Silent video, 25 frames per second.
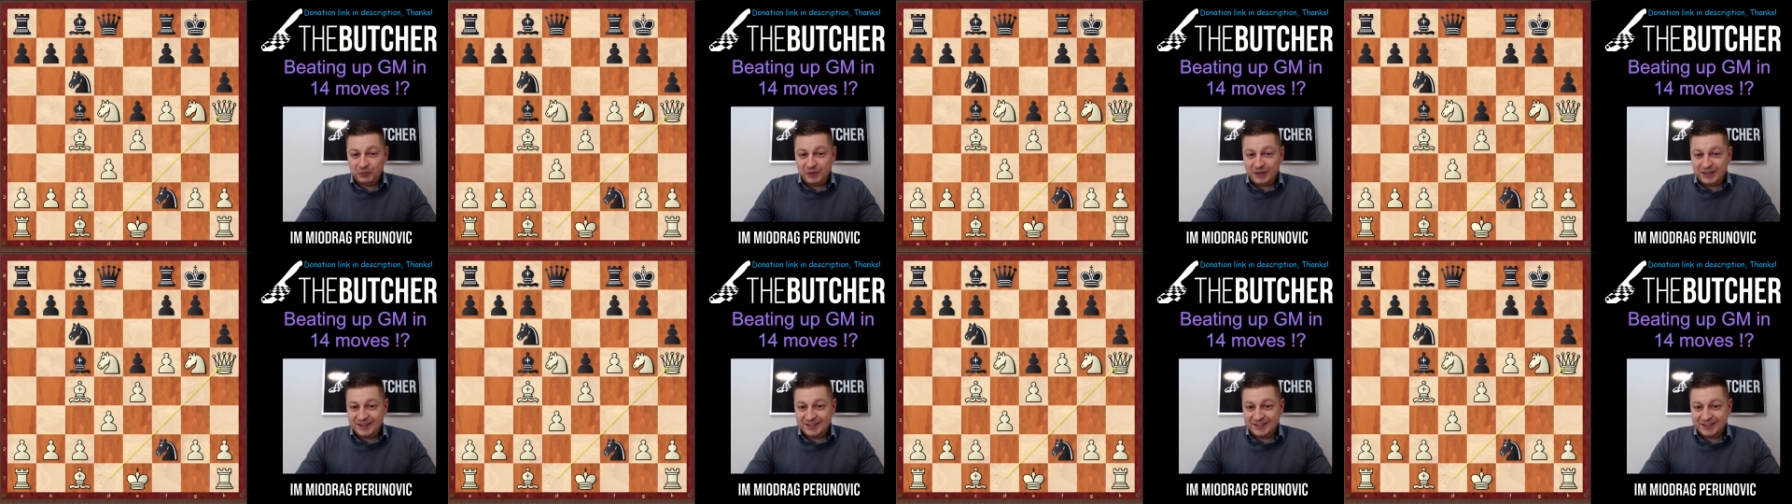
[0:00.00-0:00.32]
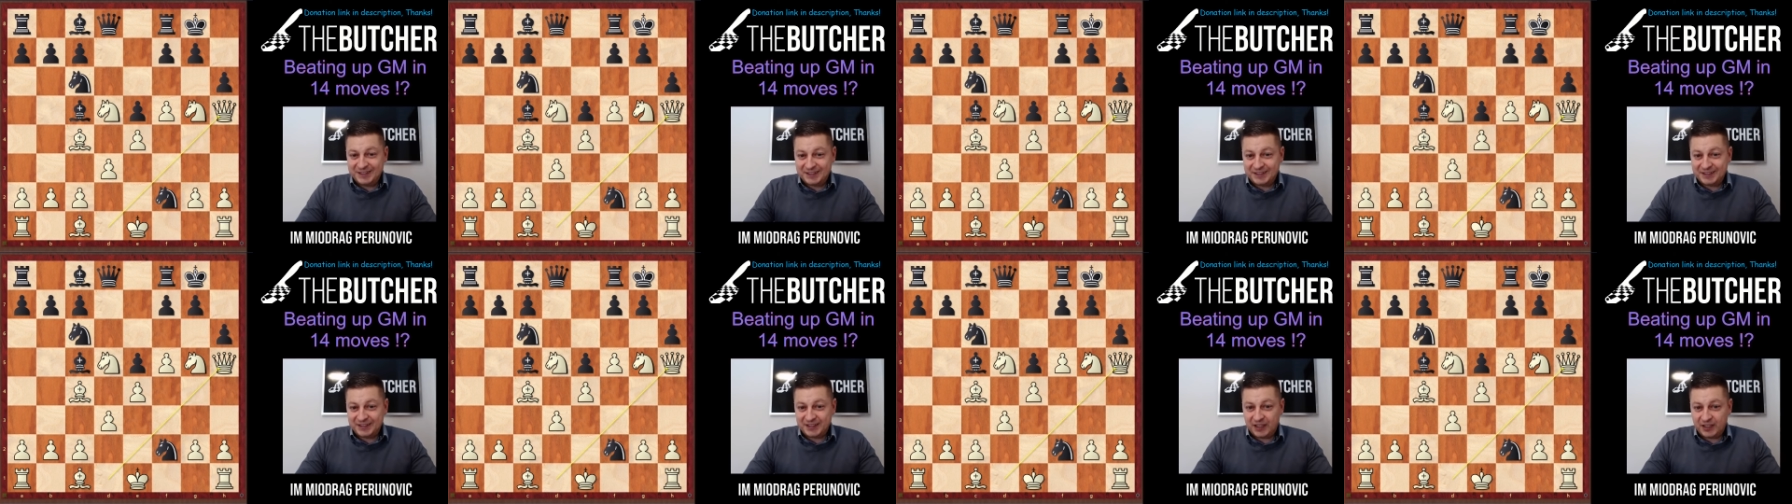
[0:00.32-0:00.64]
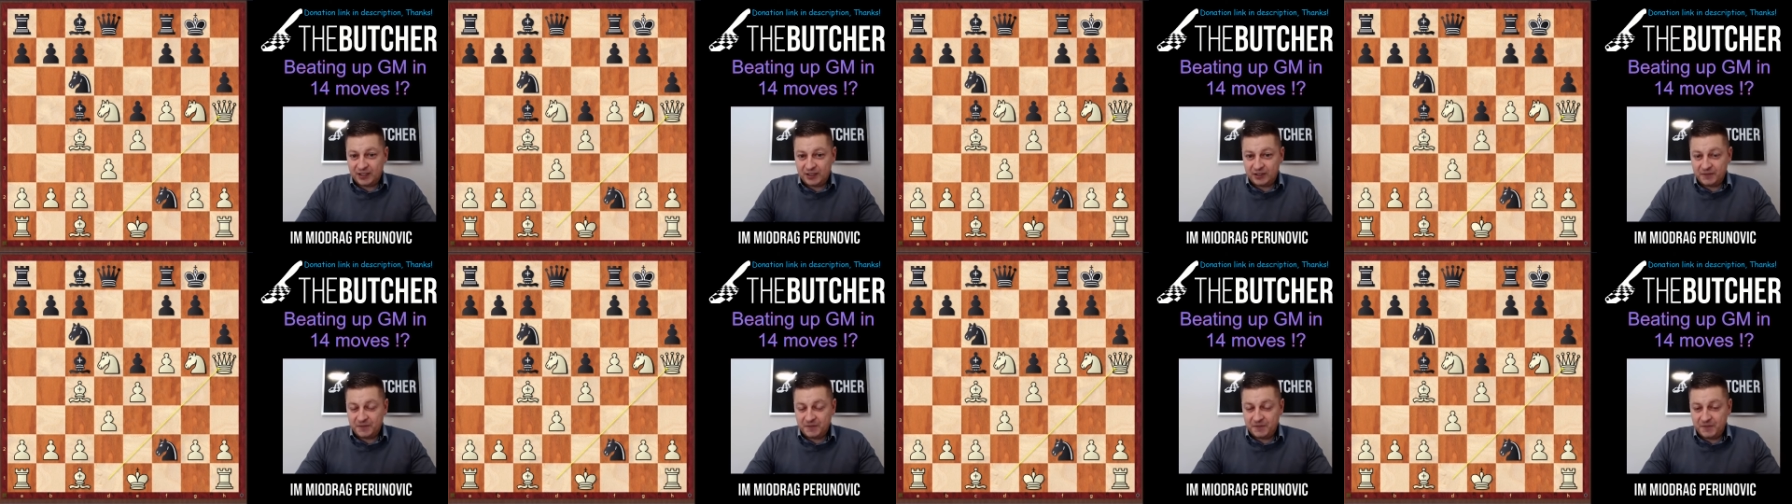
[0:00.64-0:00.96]

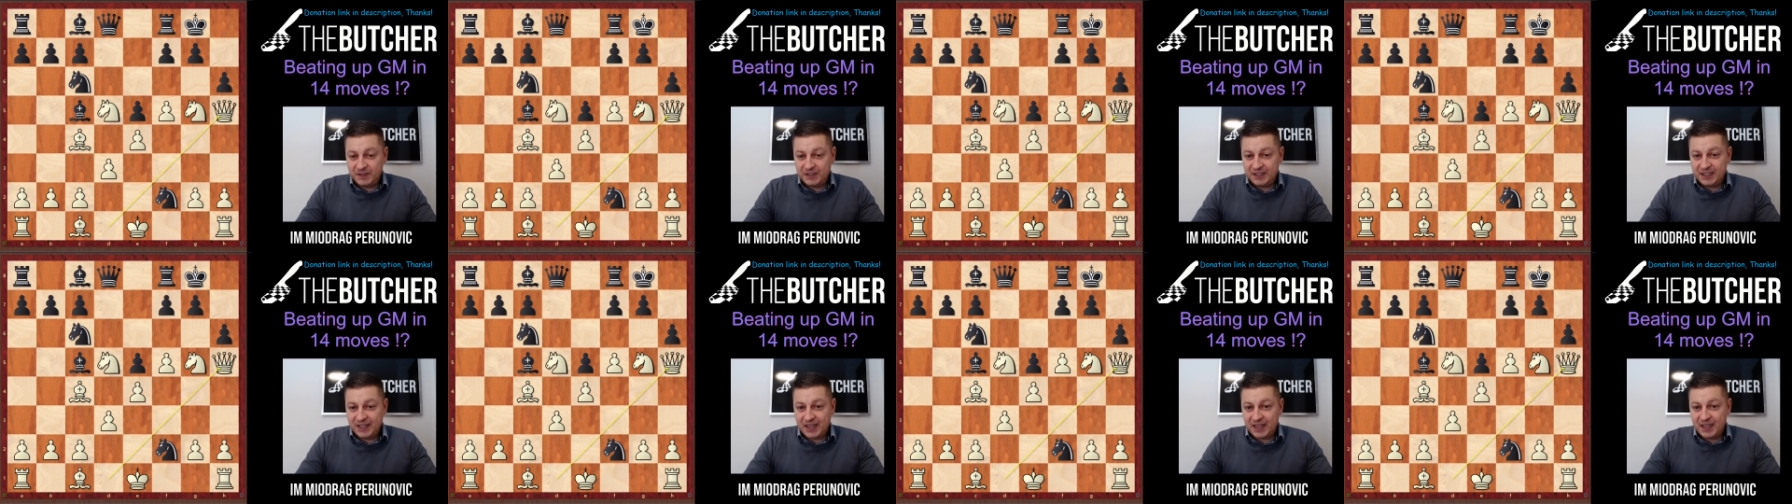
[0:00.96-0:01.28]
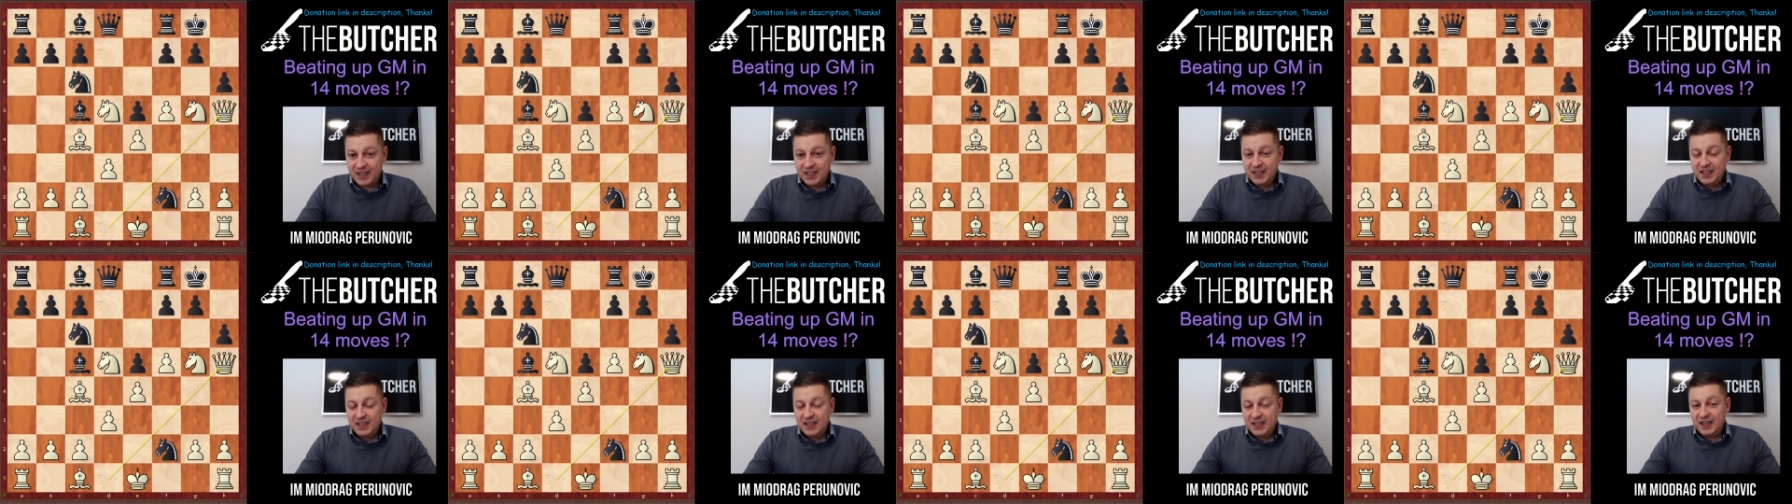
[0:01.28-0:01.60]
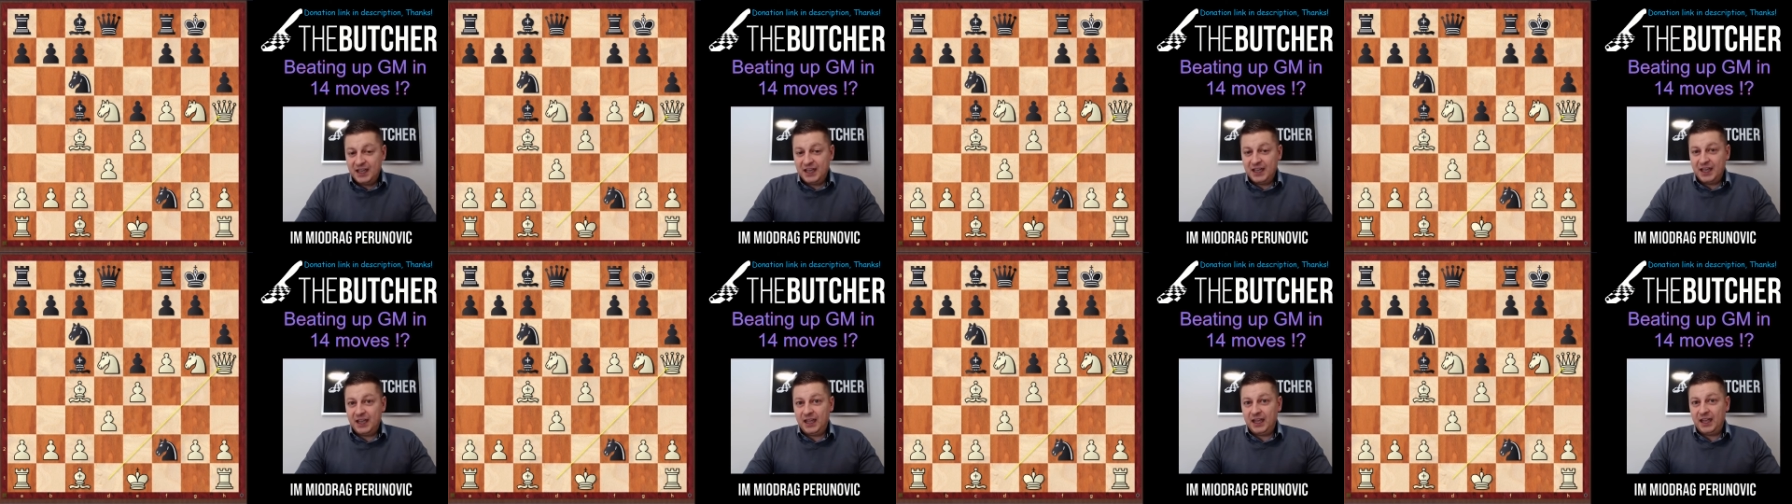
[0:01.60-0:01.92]
2600 FIDE
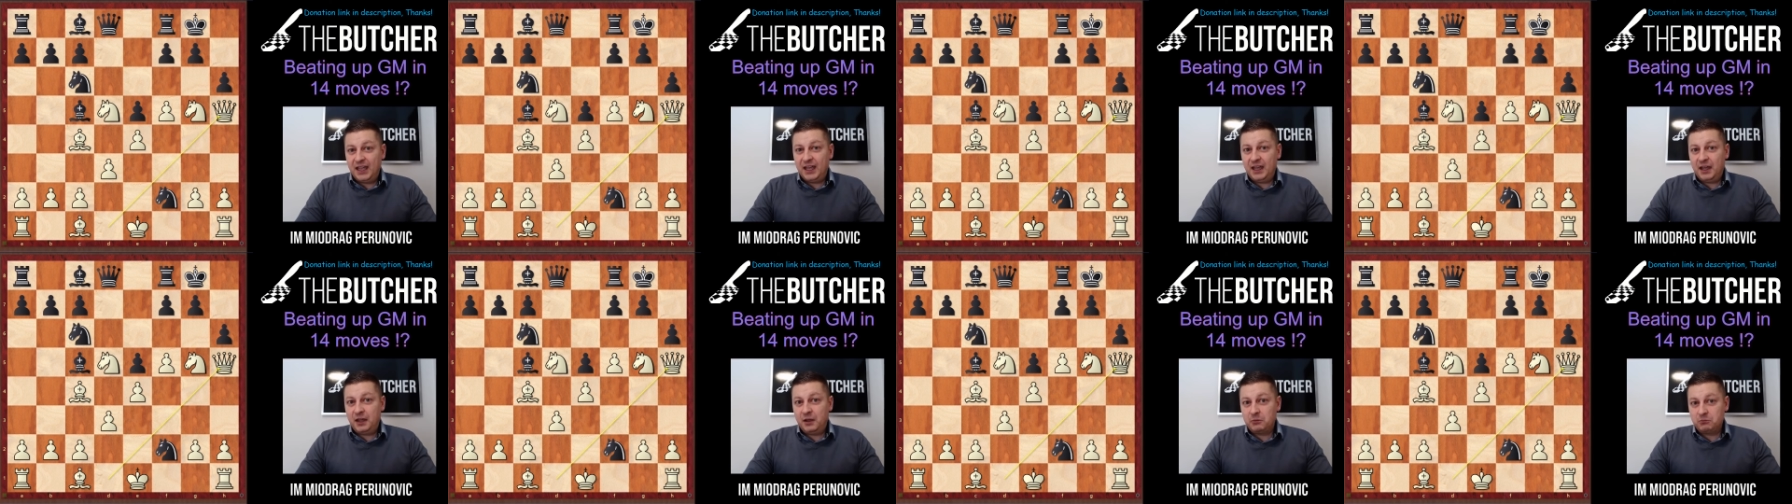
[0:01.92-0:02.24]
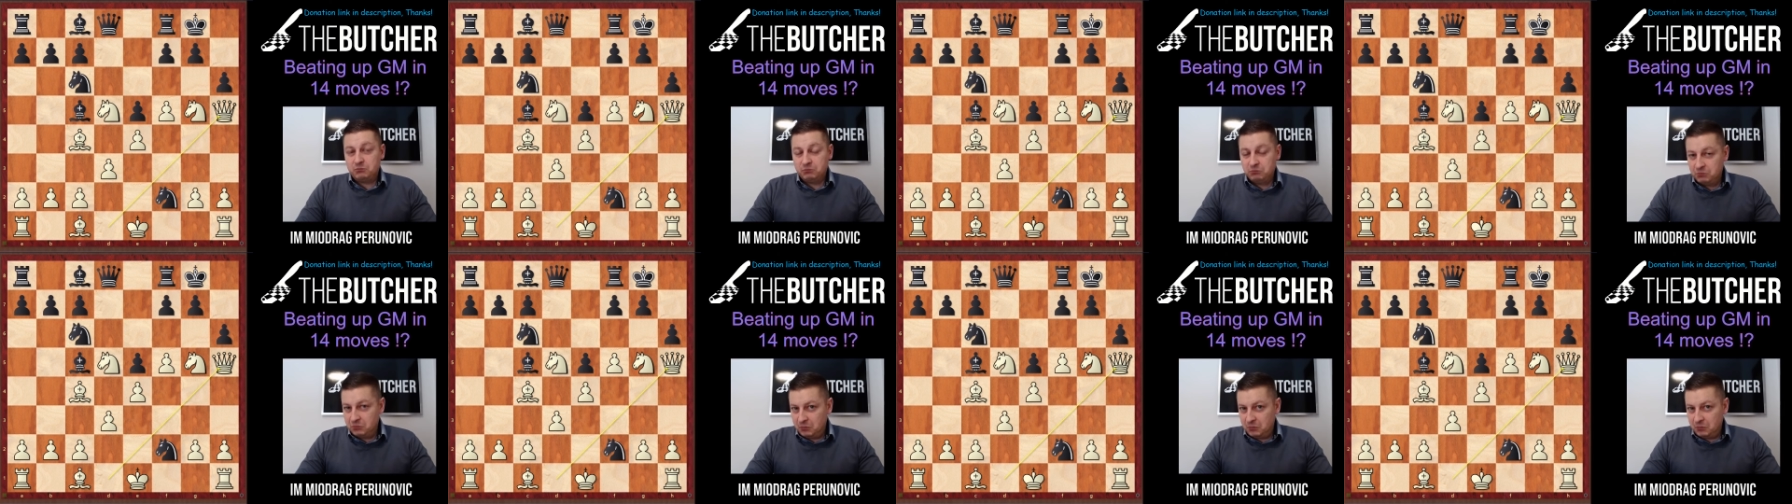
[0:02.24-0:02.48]
uh,